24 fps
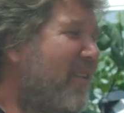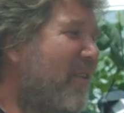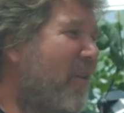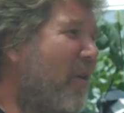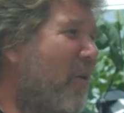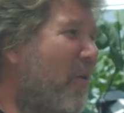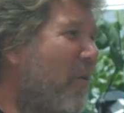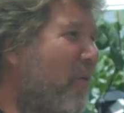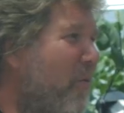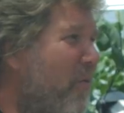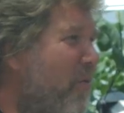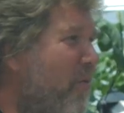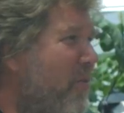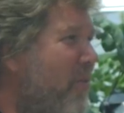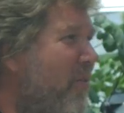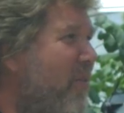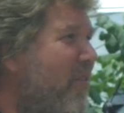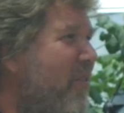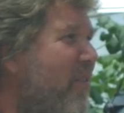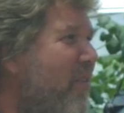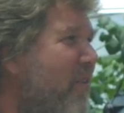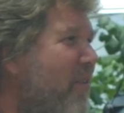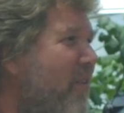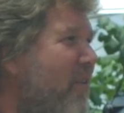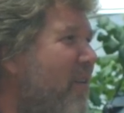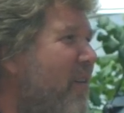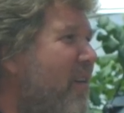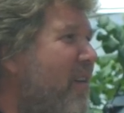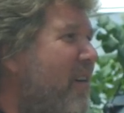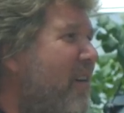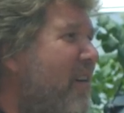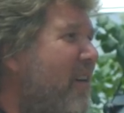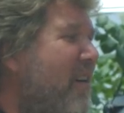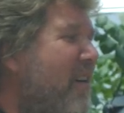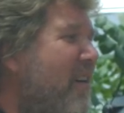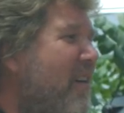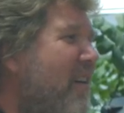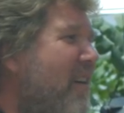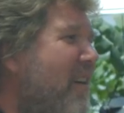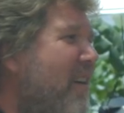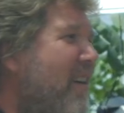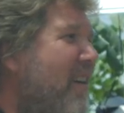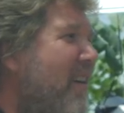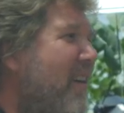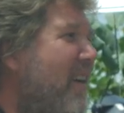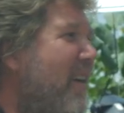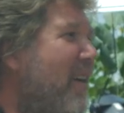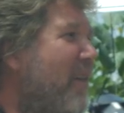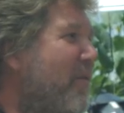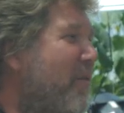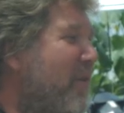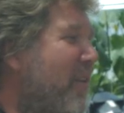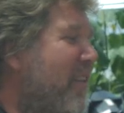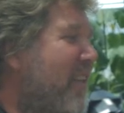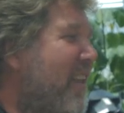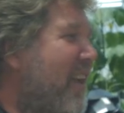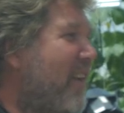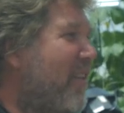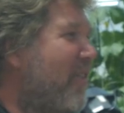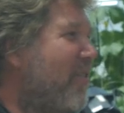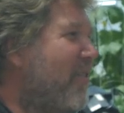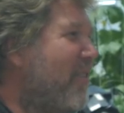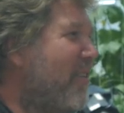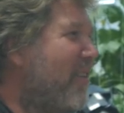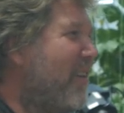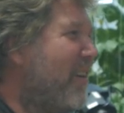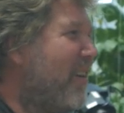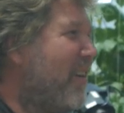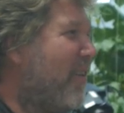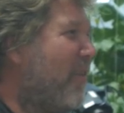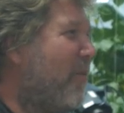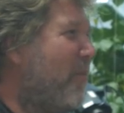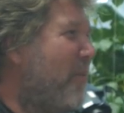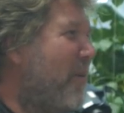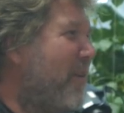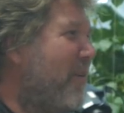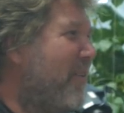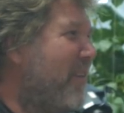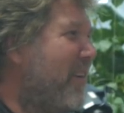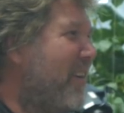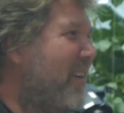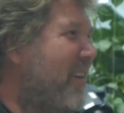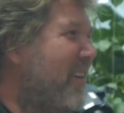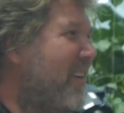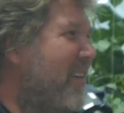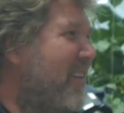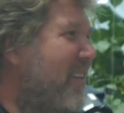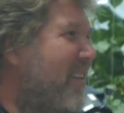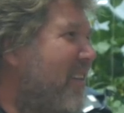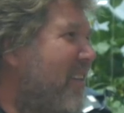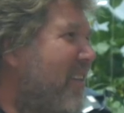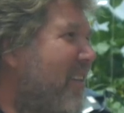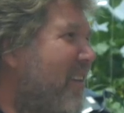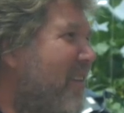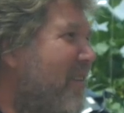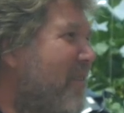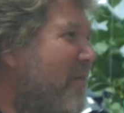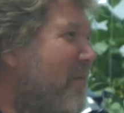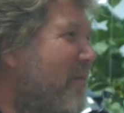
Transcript: so, it was that early experience